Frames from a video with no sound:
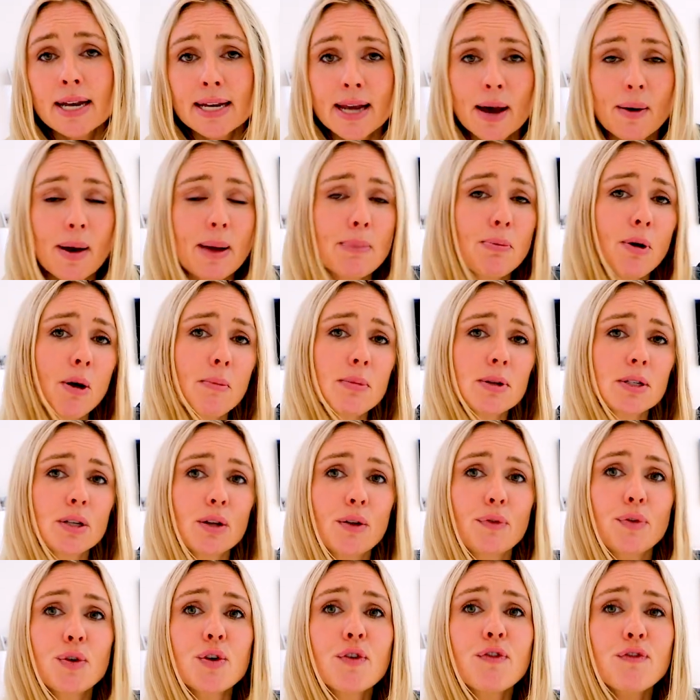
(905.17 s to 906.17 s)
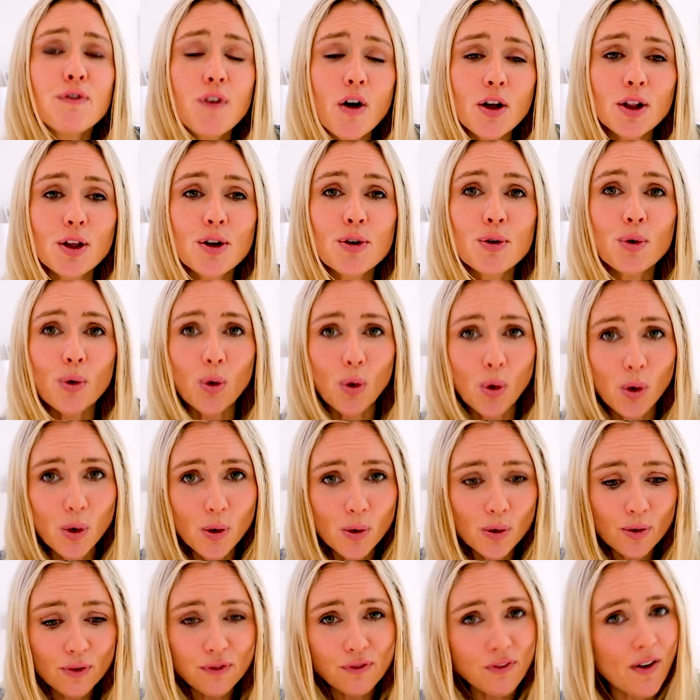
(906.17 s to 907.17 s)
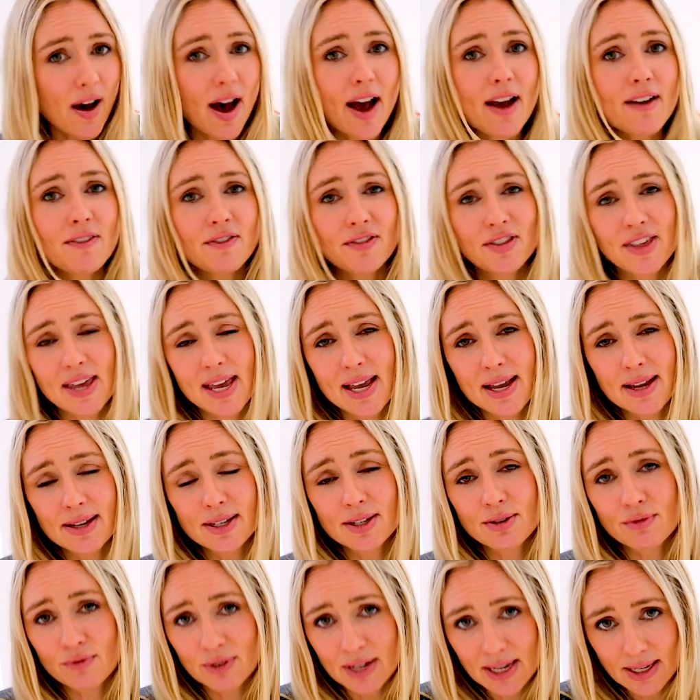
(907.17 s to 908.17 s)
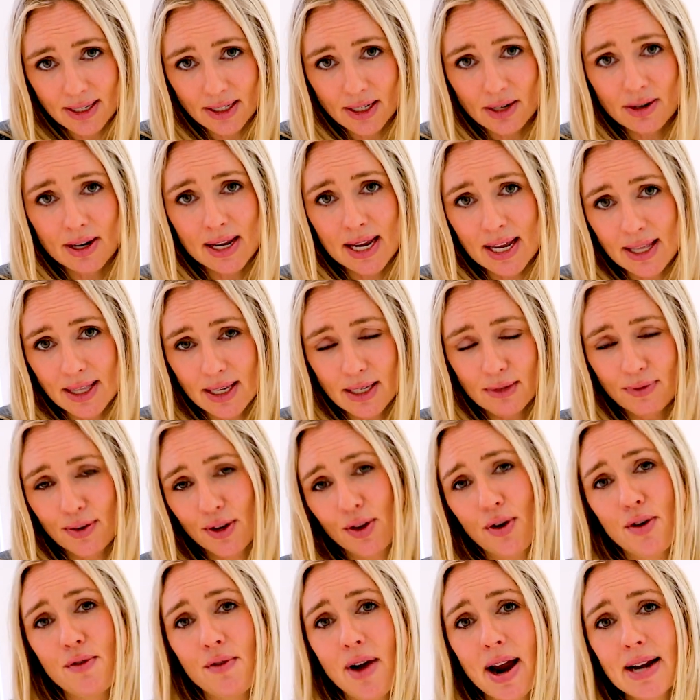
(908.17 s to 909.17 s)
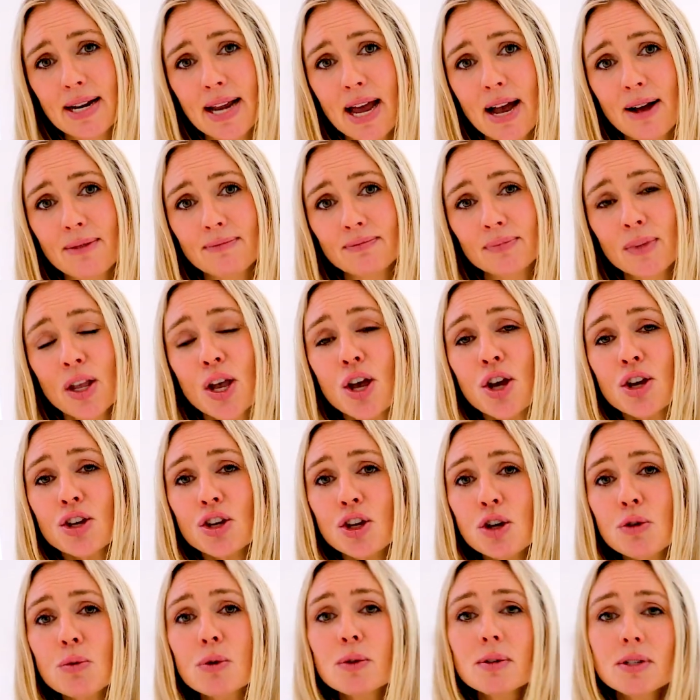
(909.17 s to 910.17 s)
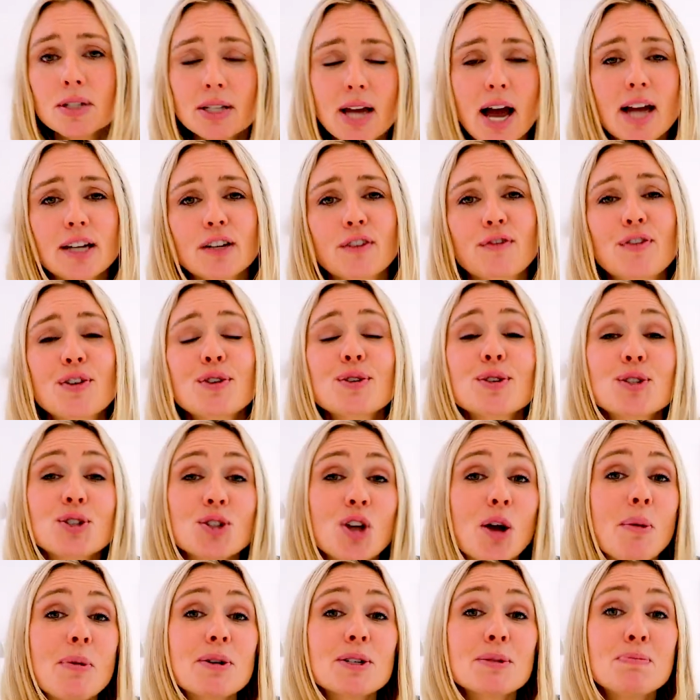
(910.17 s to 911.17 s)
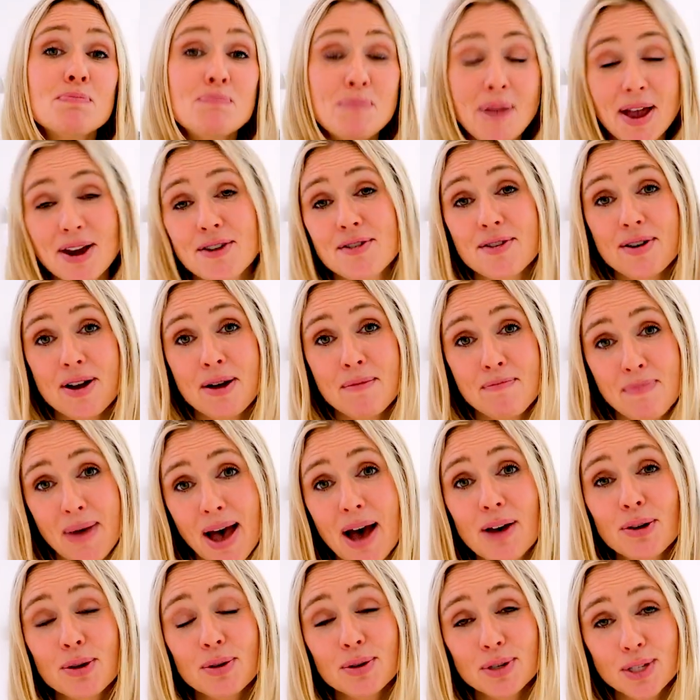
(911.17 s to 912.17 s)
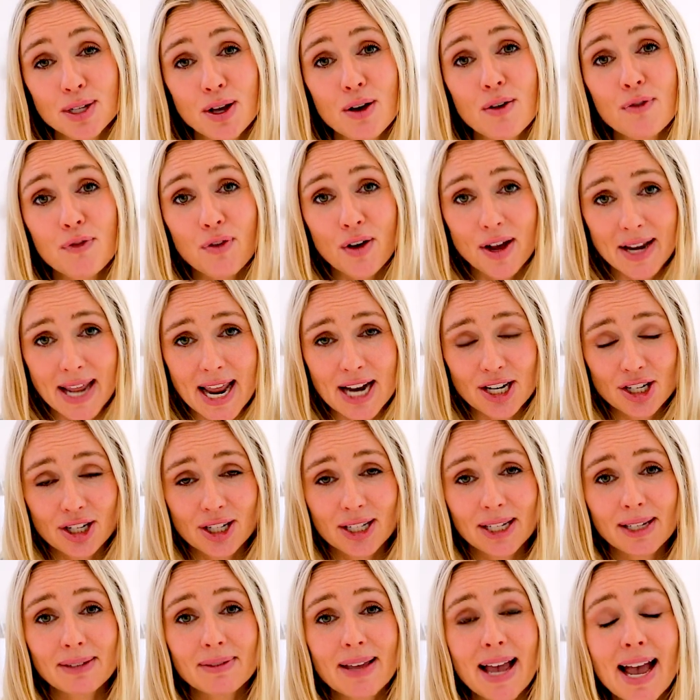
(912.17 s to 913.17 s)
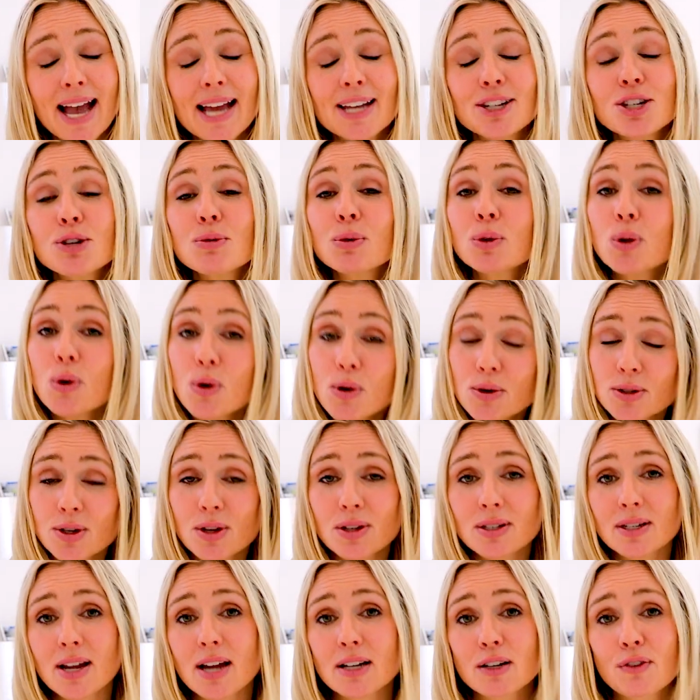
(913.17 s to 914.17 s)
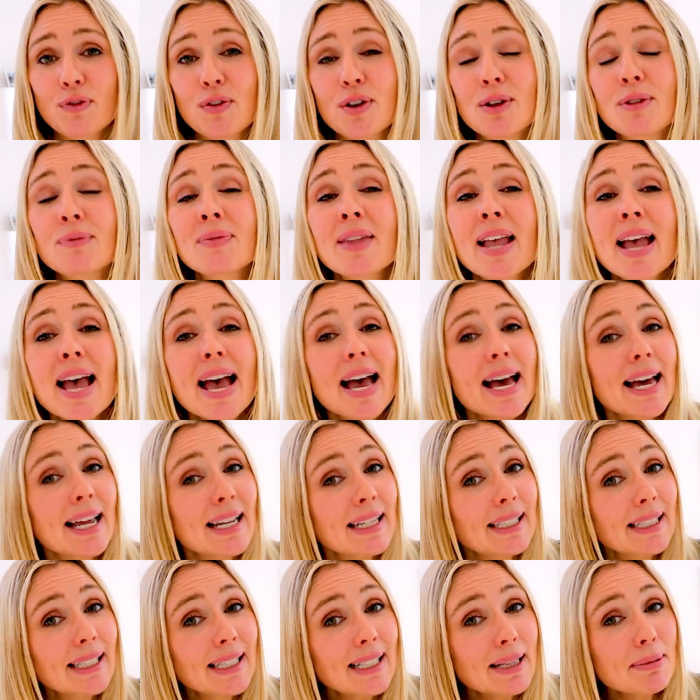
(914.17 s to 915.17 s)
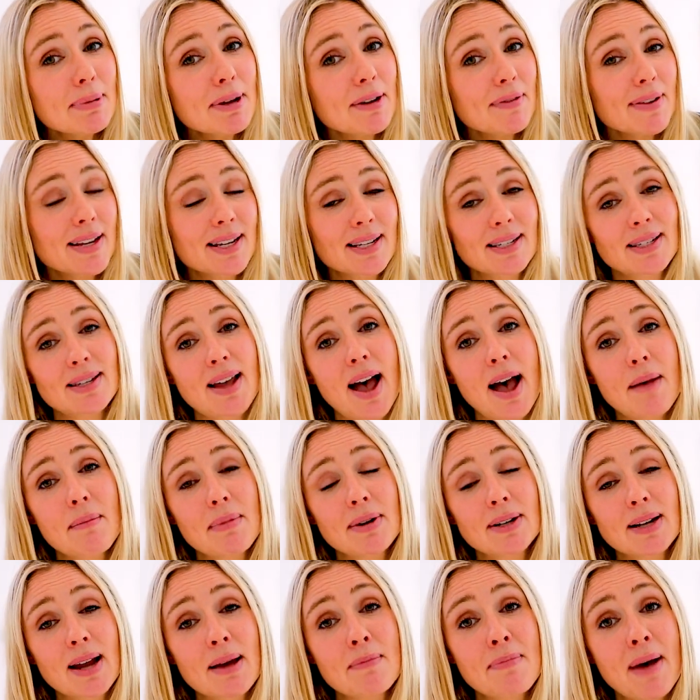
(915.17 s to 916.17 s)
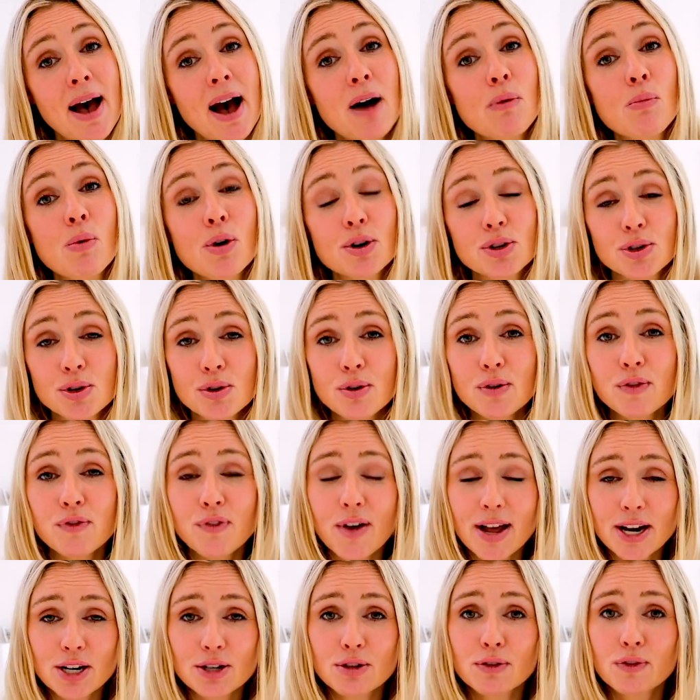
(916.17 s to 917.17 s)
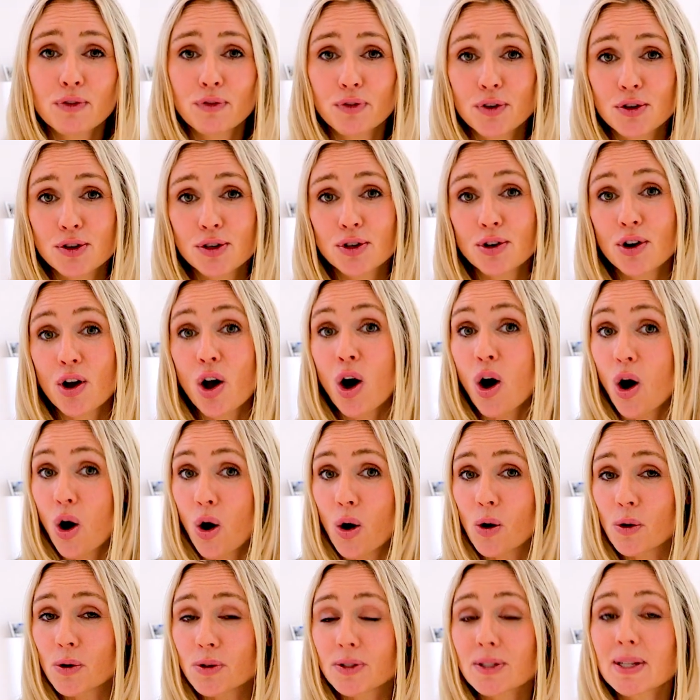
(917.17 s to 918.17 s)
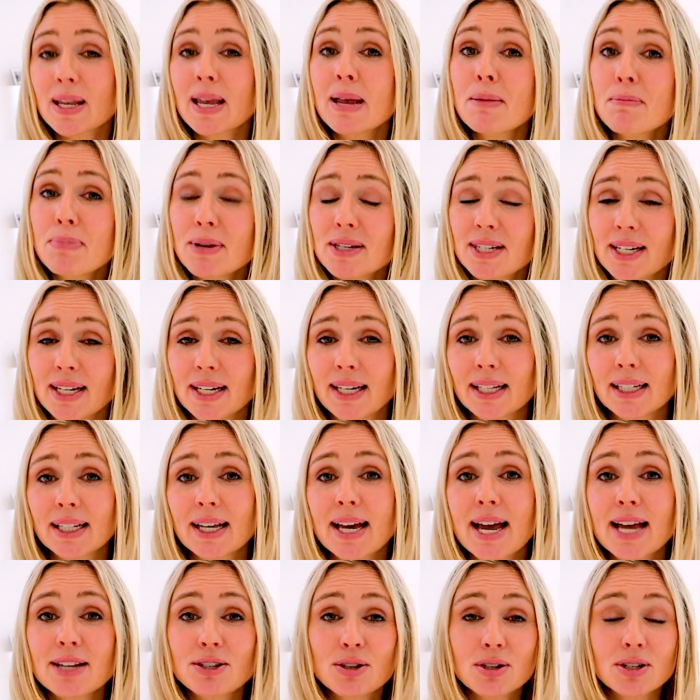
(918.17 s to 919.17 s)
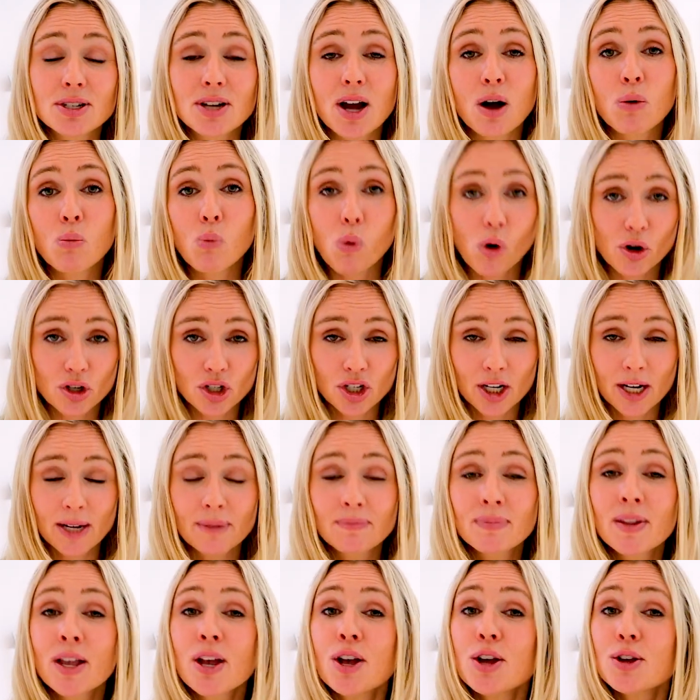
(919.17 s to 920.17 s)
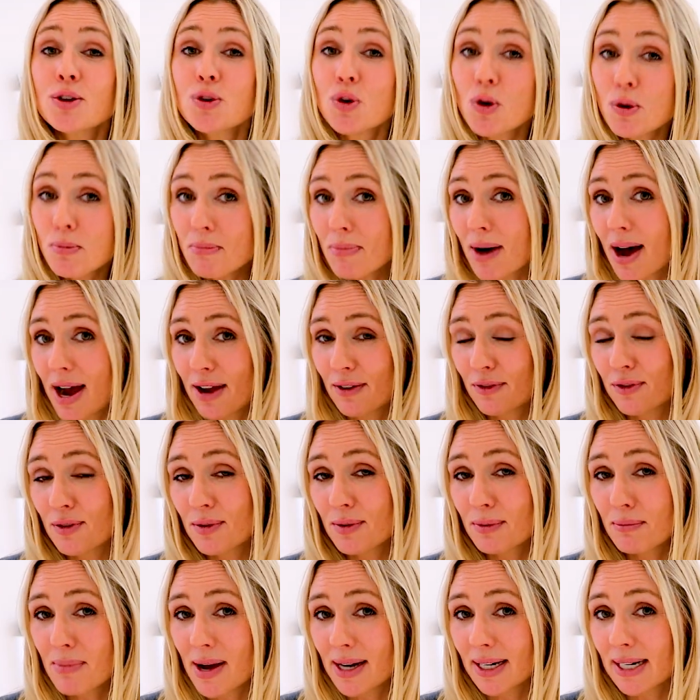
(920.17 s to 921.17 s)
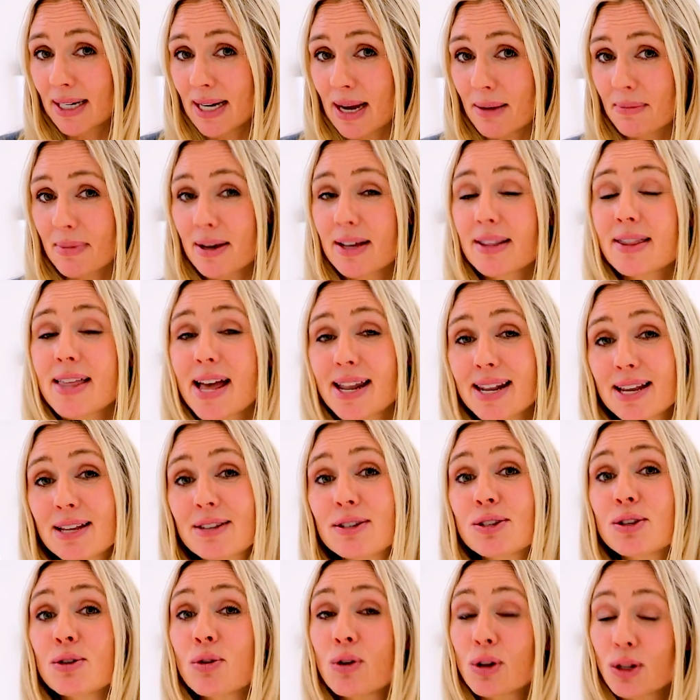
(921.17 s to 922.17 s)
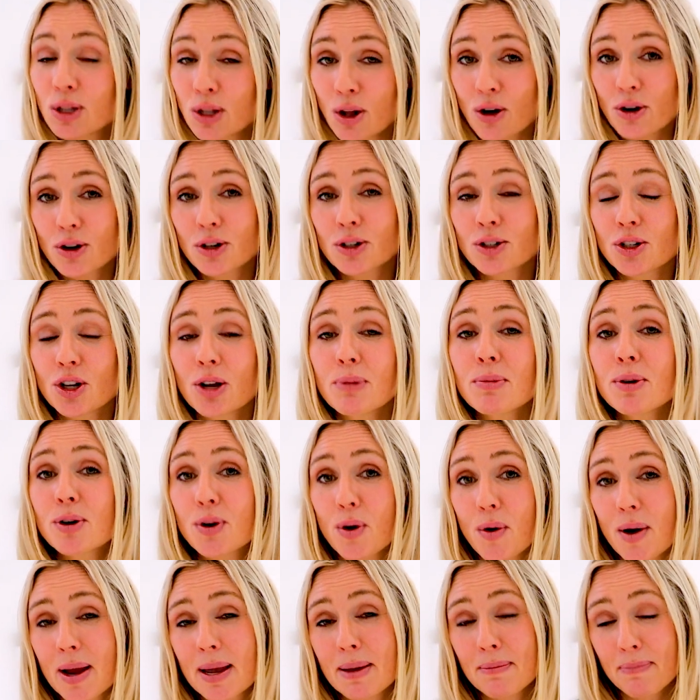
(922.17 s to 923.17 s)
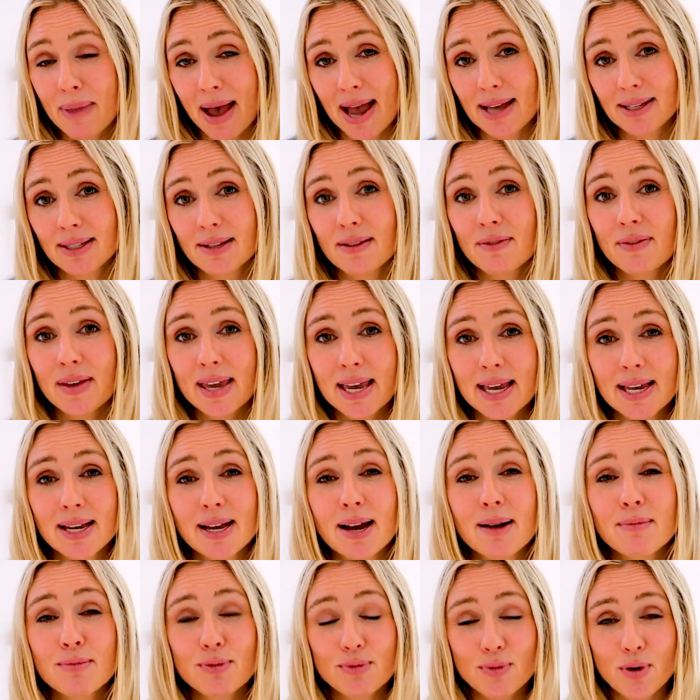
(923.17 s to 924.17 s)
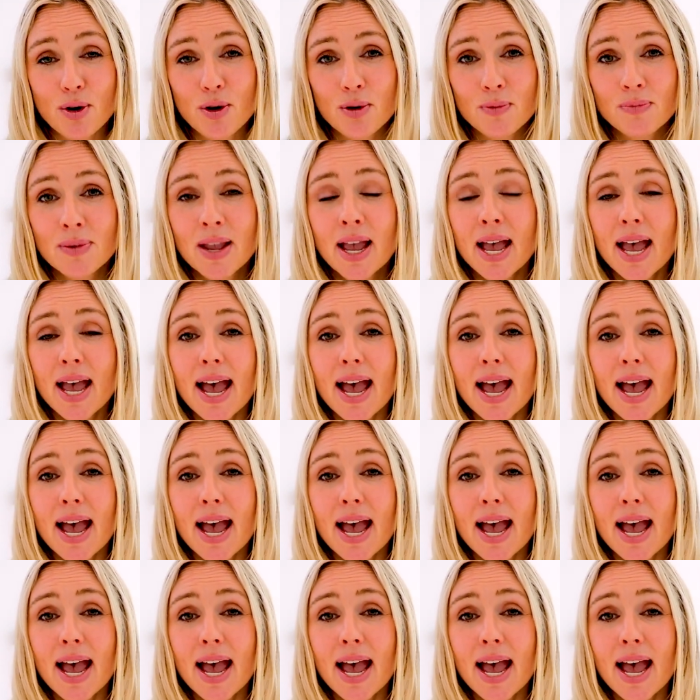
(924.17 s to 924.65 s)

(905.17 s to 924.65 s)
Now, I promise you, if you follow all five things listed in this video right now, you will start to feel so much better about yourself financially, and you will also start to feel a little bit of excitement about what your financial future holds, in particular as you start watching your mindful money number, that is your long-term growing passive income, grow.